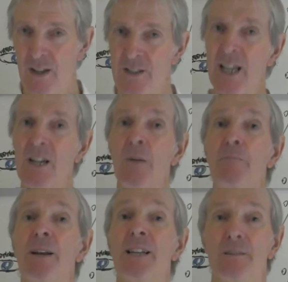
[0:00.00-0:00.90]
So that
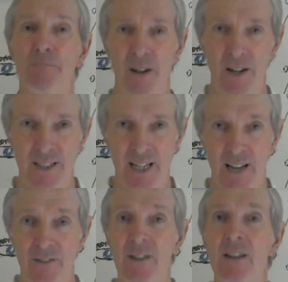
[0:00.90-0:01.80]
completes part
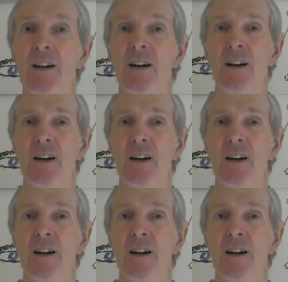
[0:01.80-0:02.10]
eleven.